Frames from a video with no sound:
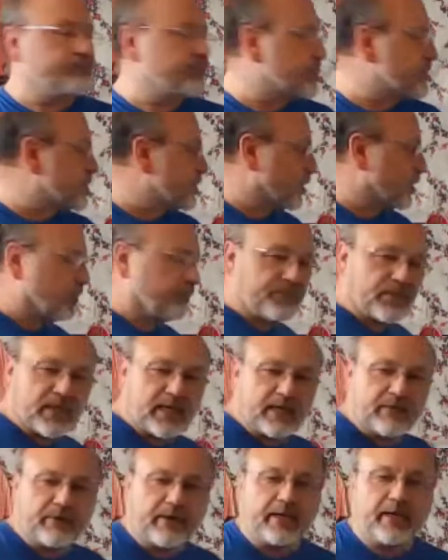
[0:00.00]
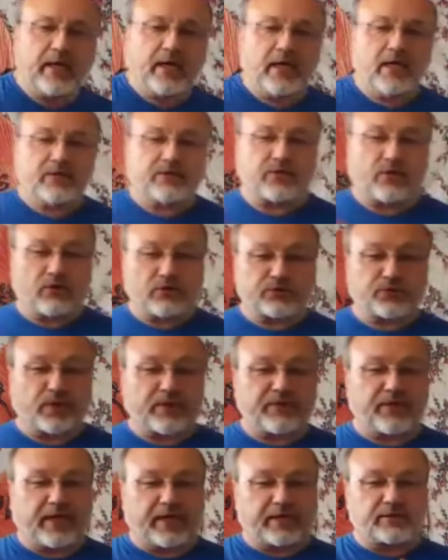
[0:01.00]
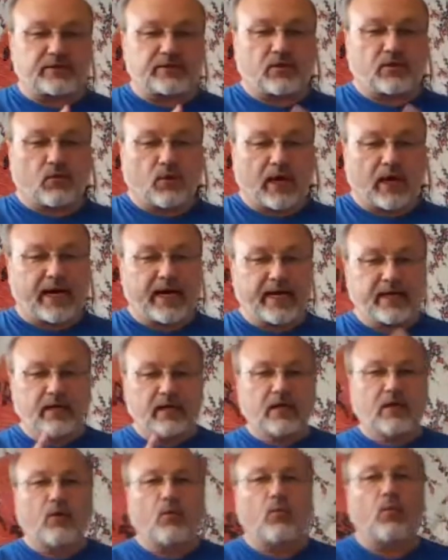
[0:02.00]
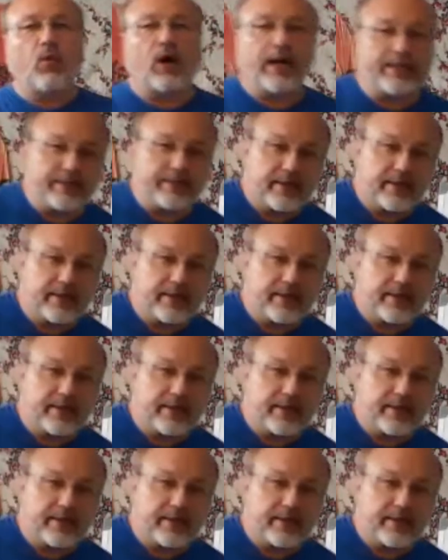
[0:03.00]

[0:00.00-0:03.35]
So anyway, so those 3 things, why, what,